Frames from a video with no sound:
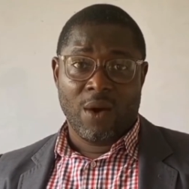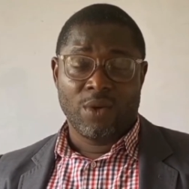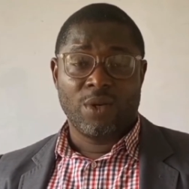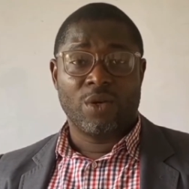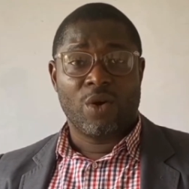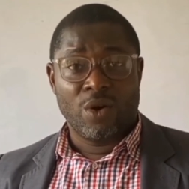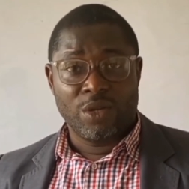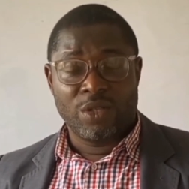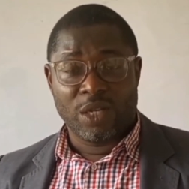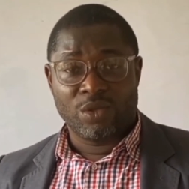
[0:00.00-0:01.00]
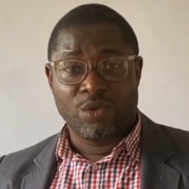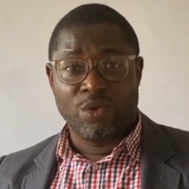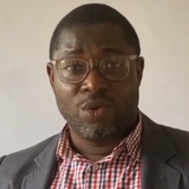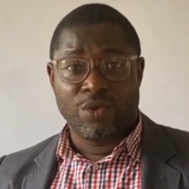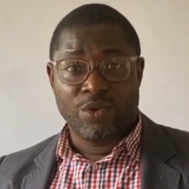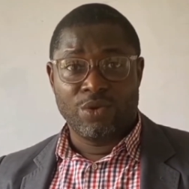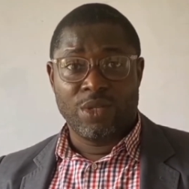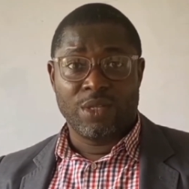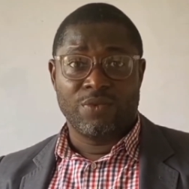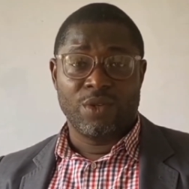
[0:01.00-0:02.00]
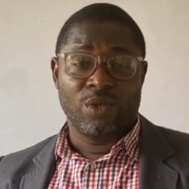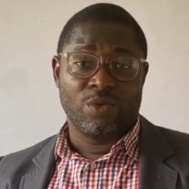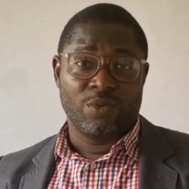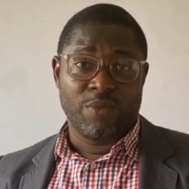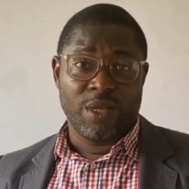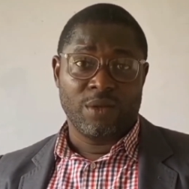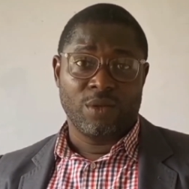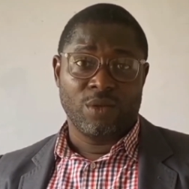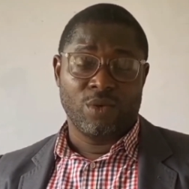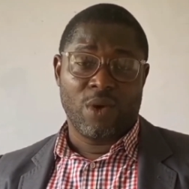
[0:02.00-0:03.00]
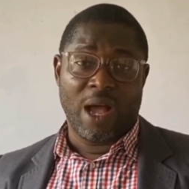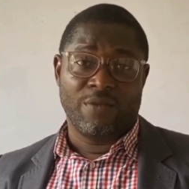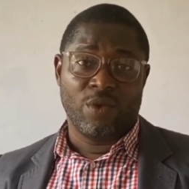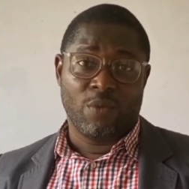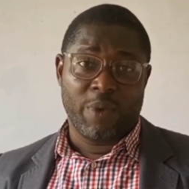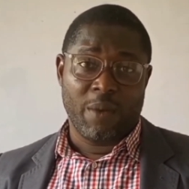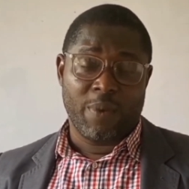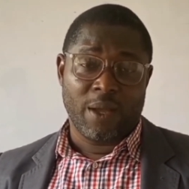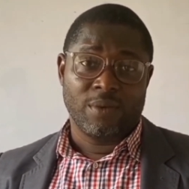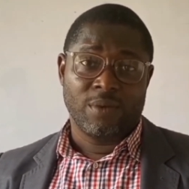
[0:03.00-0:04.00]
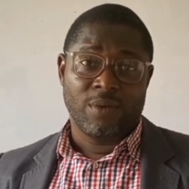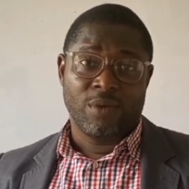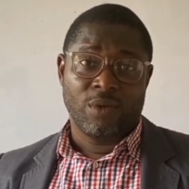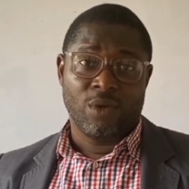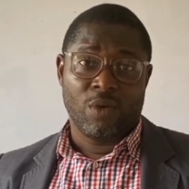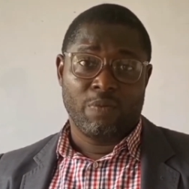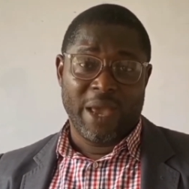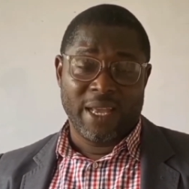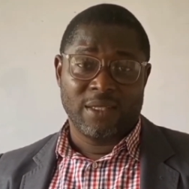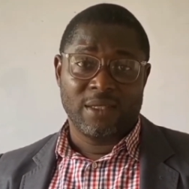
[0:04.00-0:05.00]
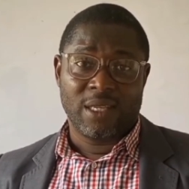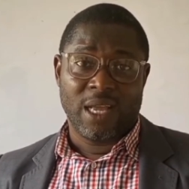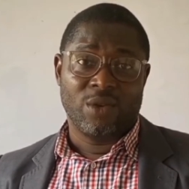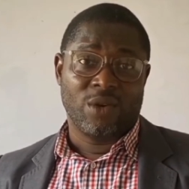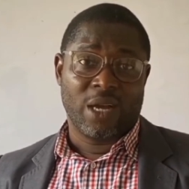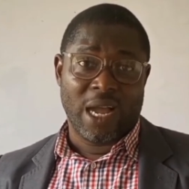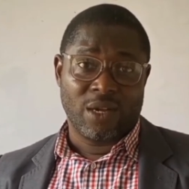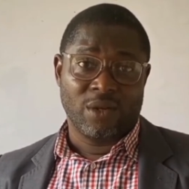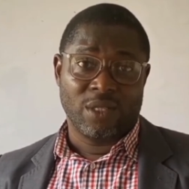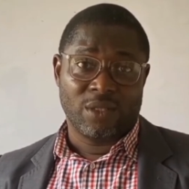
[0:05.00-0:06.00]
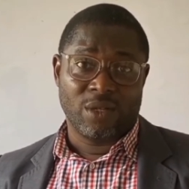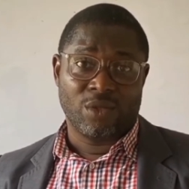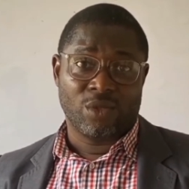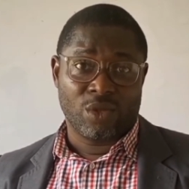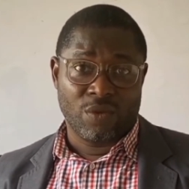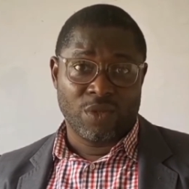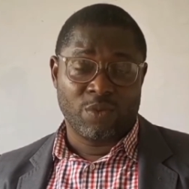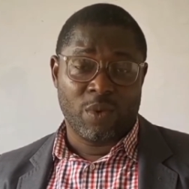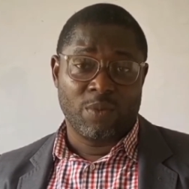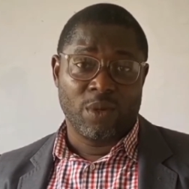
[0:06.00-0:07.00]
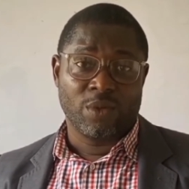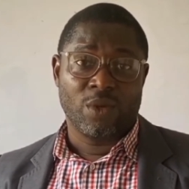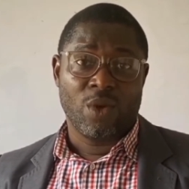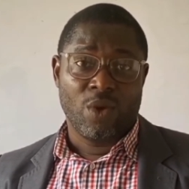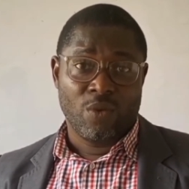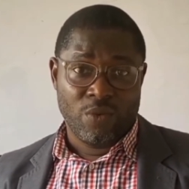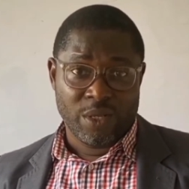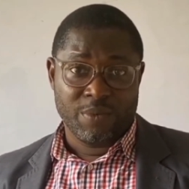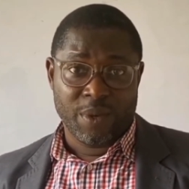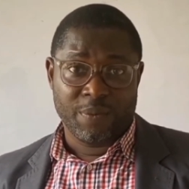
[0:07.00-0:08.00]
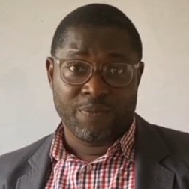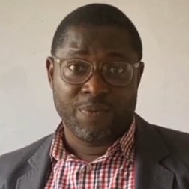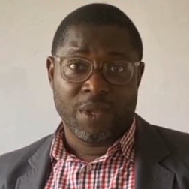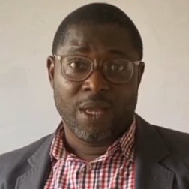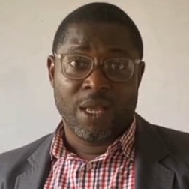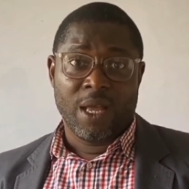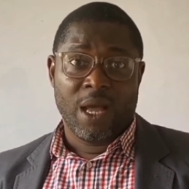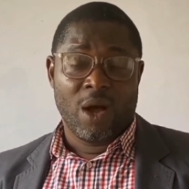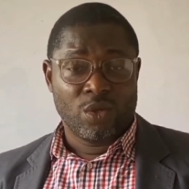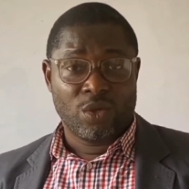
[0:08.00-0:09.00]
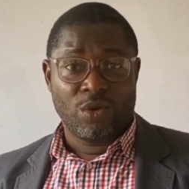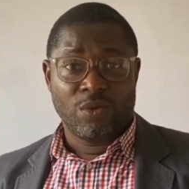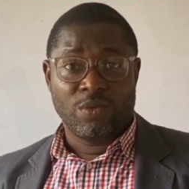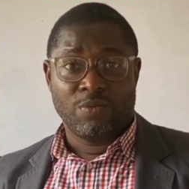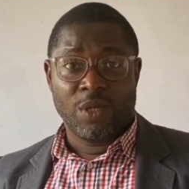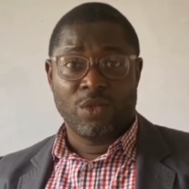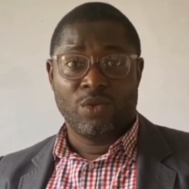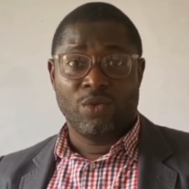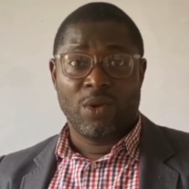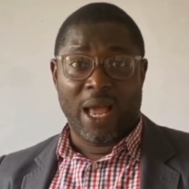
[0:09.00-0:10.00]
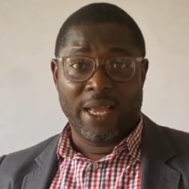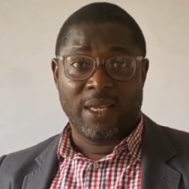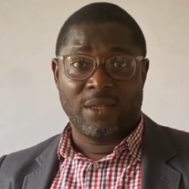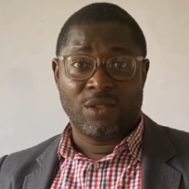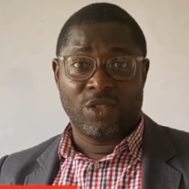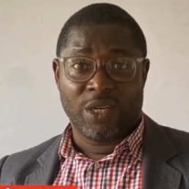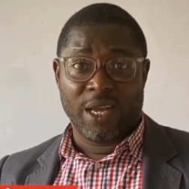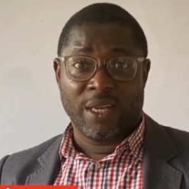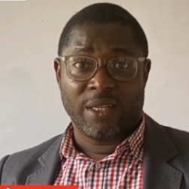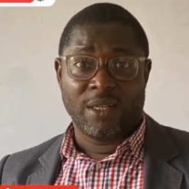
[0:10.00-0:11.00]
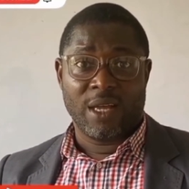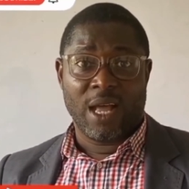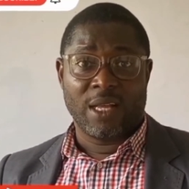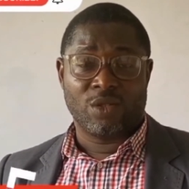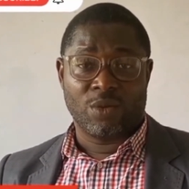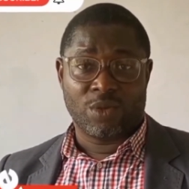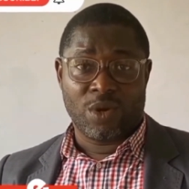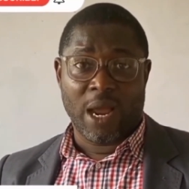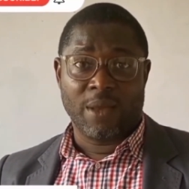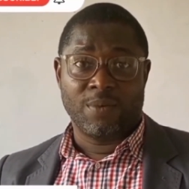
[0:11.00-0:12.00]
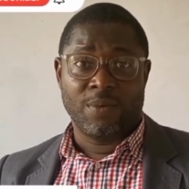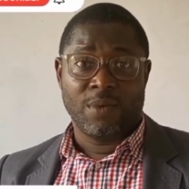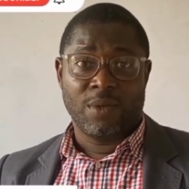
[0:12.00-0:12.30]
I want to encourage you as you go through these videos with me, you have your paper, your pen, and your calculator to solve these problems with me. Also, please do like, share, and subscribe